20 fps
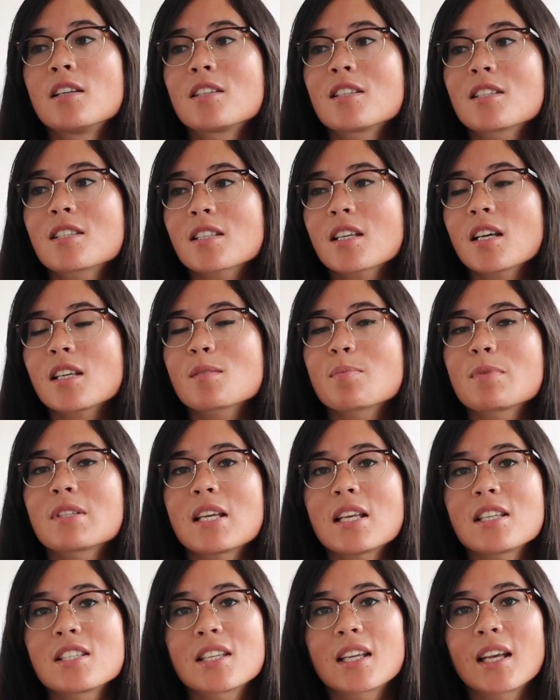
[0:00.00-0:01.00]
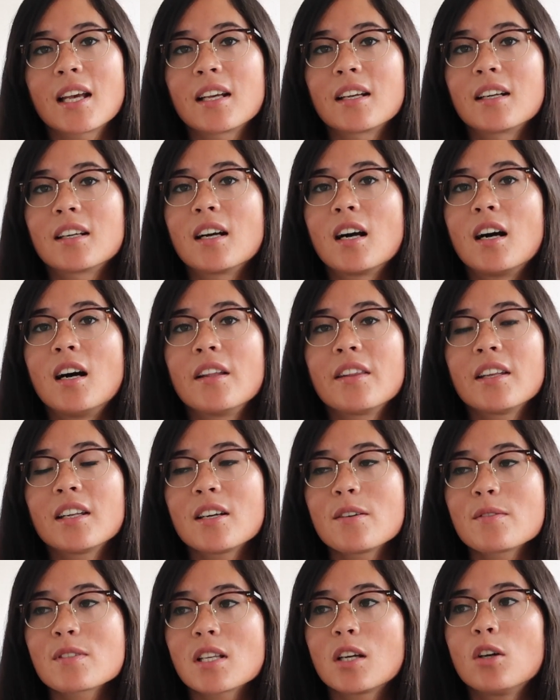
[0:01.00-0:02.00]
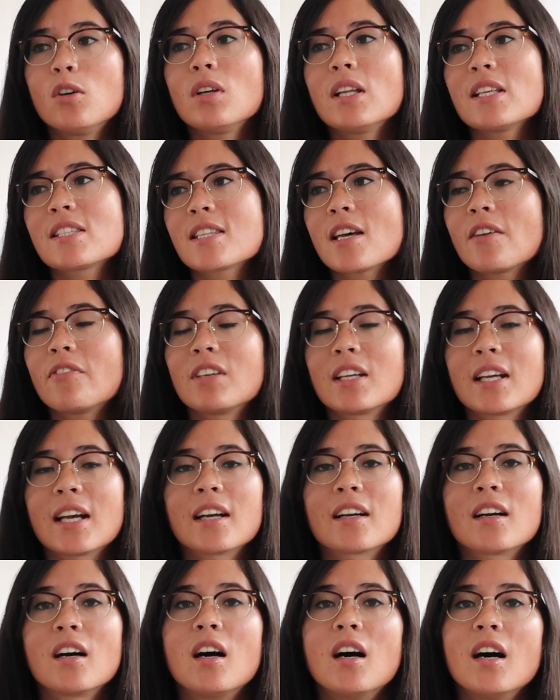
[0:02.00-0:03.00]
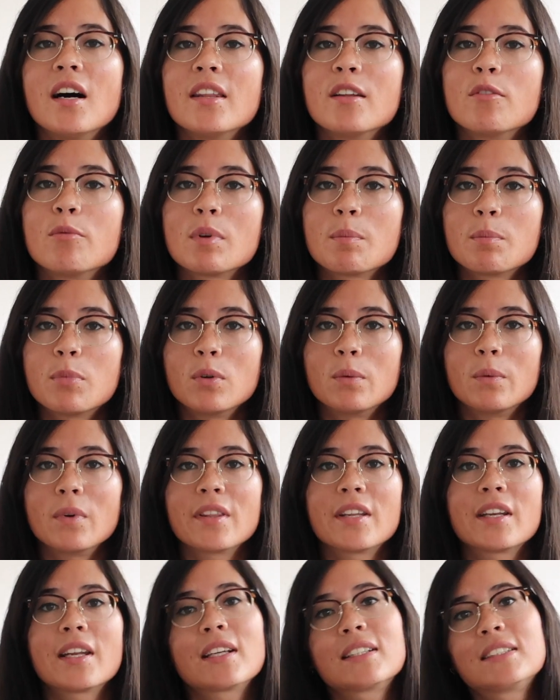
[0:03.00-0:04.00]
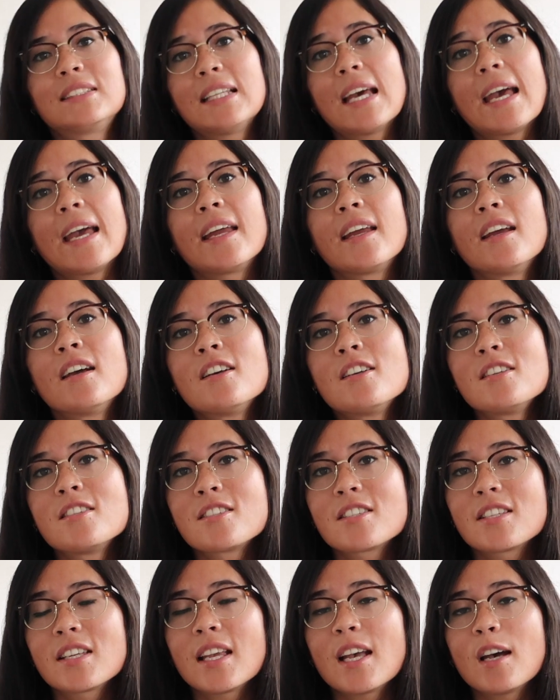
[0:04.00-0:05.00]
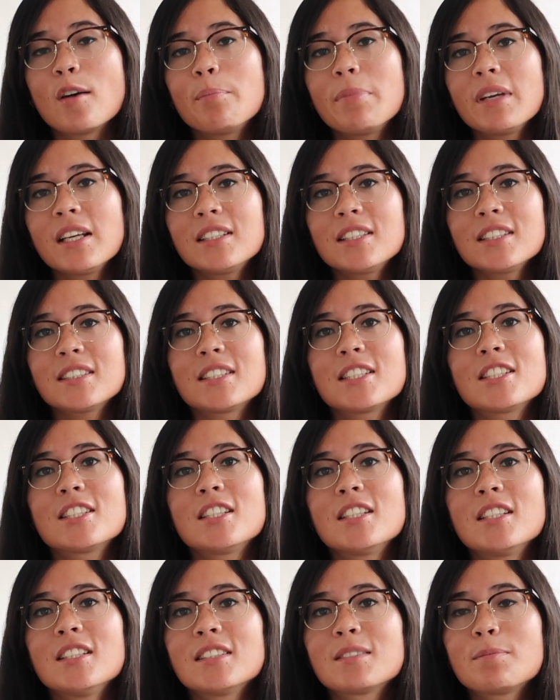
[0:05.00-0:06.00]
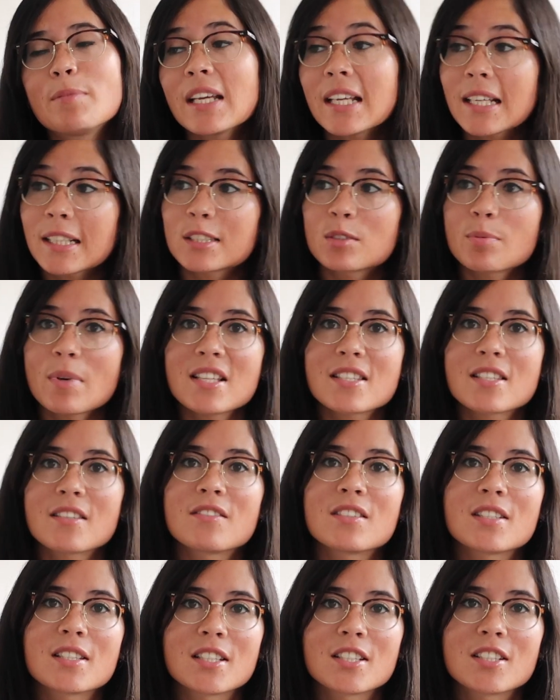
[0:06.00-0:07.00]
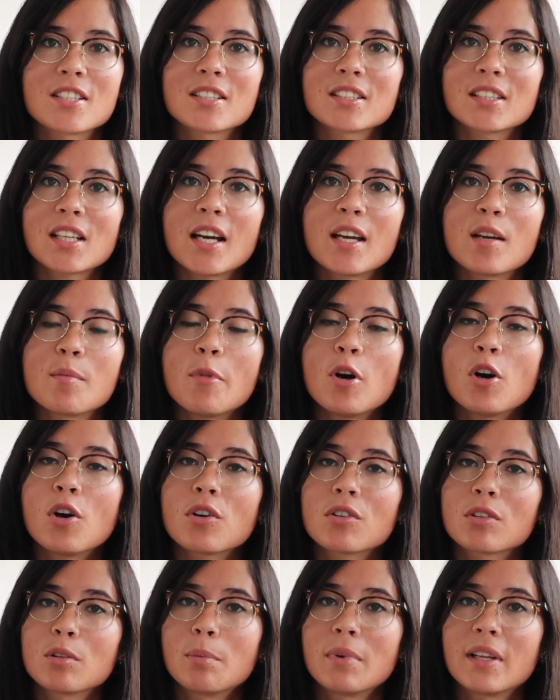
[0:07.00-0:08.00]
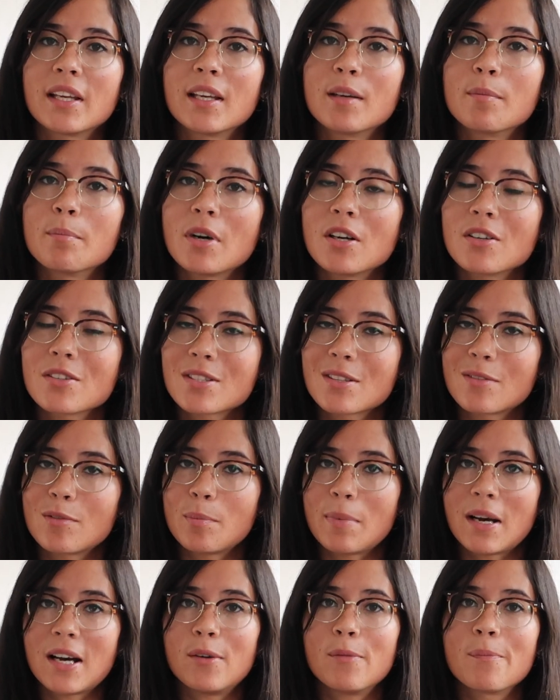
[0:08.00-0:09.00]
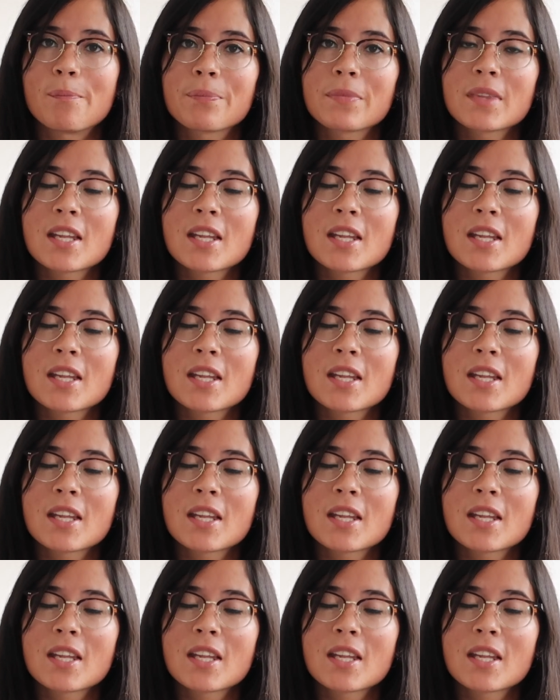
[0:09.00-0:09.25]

discussed potentially getting a car, then I was like, oh, let's definitely get a car, and then we bought one the next day. So yeah, big decisions, big expensive decisions, I am horribly impulsive about.